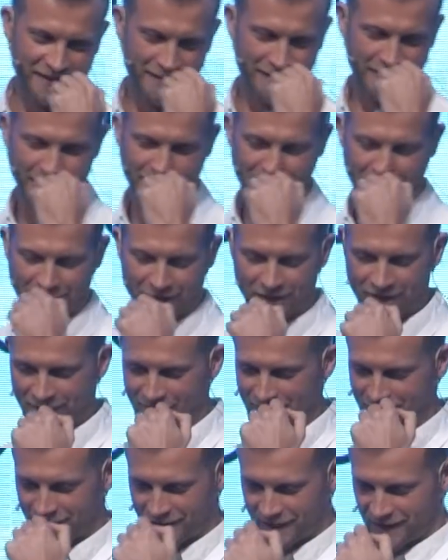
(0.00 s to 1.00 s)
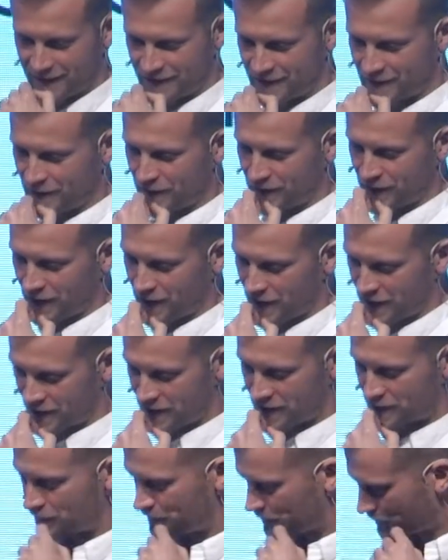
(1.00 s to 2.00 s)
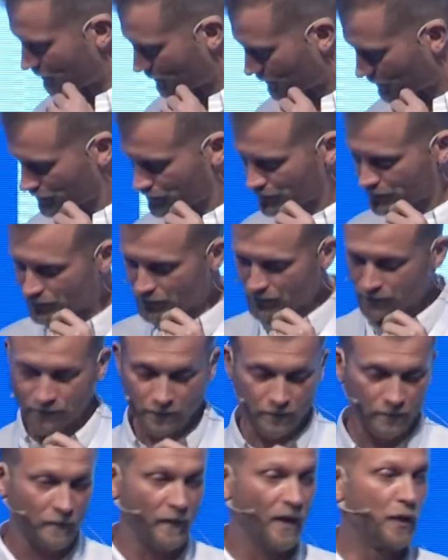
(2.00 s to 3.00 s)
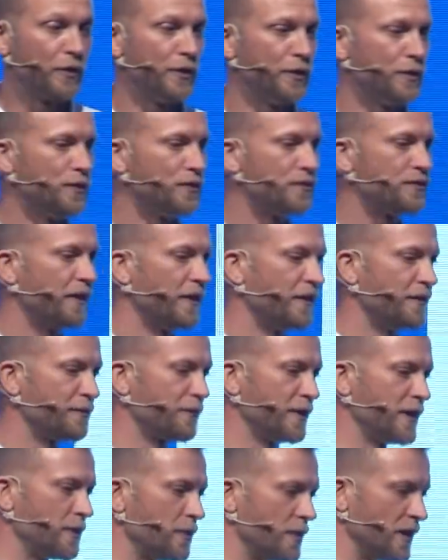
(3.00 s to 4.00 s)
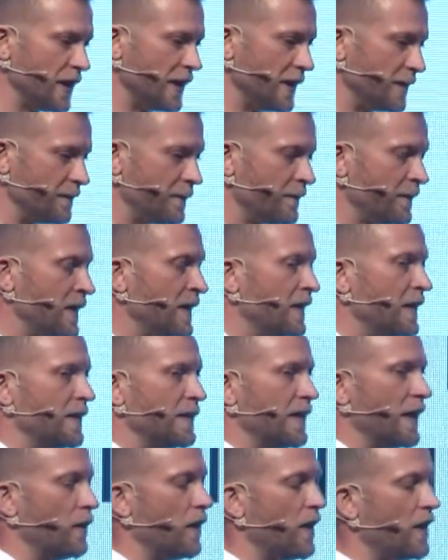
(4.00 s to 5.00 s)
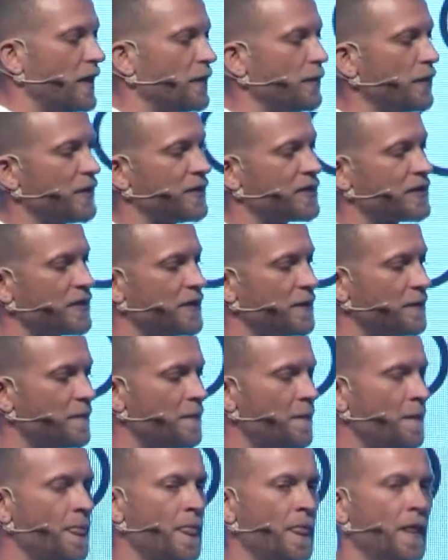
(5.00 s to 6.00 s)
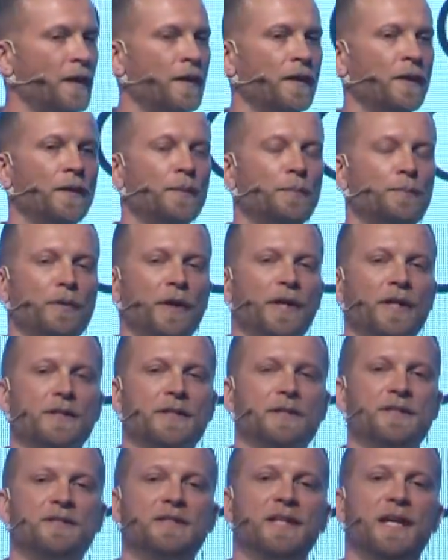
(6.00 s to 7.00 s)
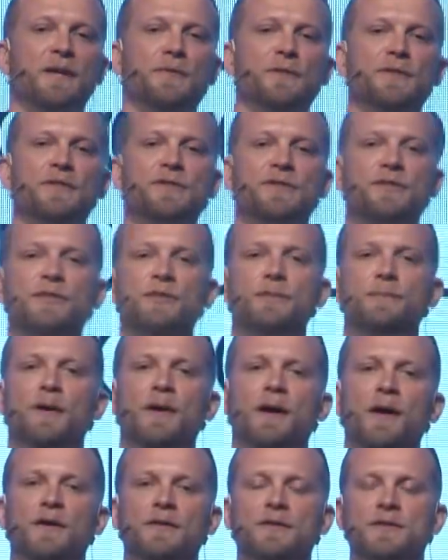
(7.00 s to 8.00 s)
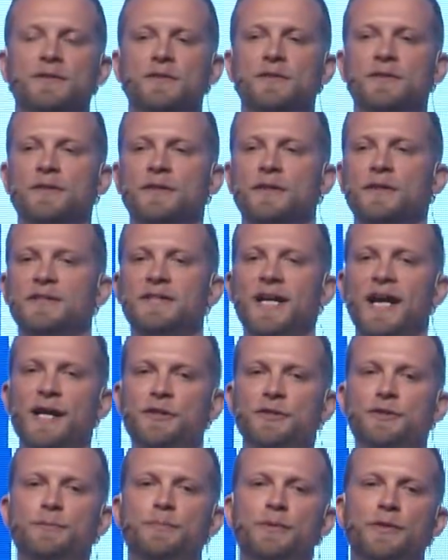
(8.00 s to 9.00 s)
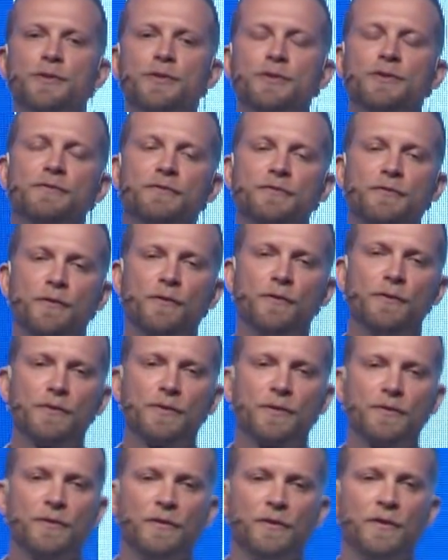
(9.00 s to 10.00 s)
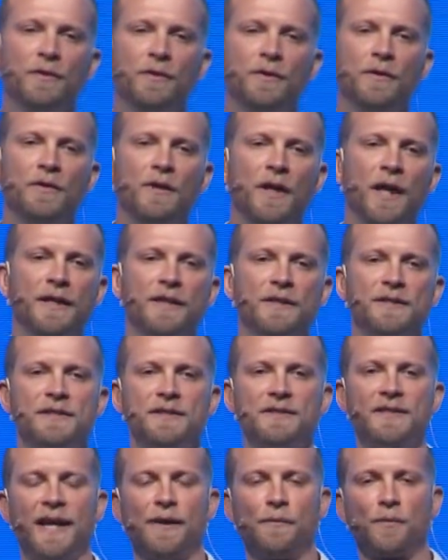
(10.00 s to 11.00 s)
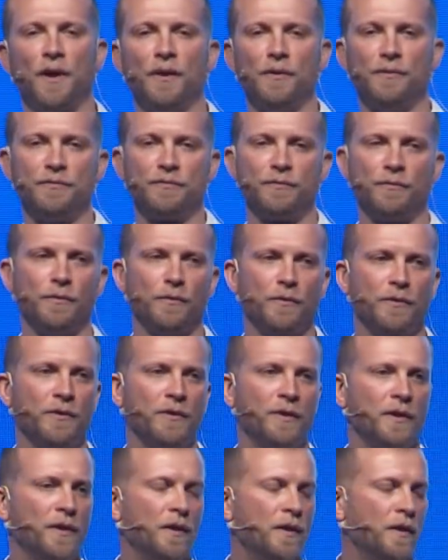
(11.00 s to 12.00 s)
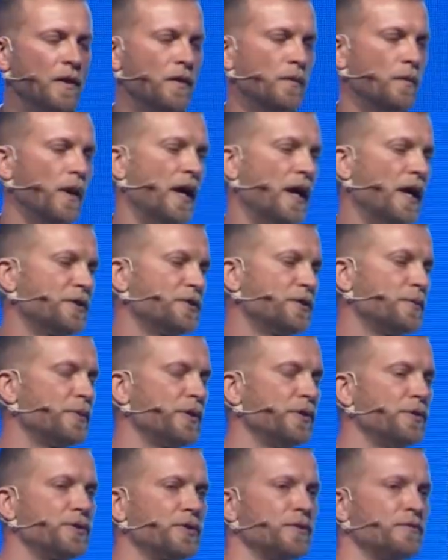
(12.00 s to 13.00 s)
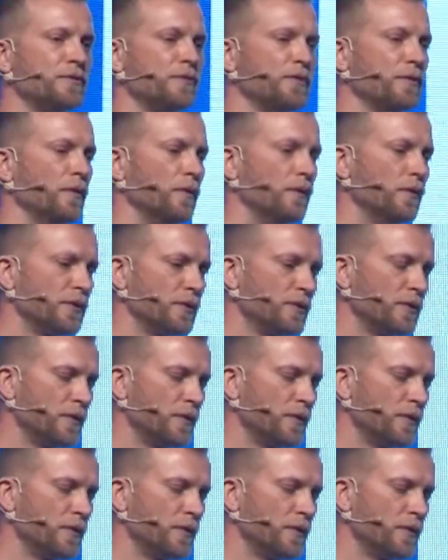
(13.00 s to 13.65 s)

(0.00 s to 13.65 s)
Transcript: that these 2 guys use very frequently. Now, I would break this down into 2 parts, into attribution fraud and into download fraud. Where attribution fraud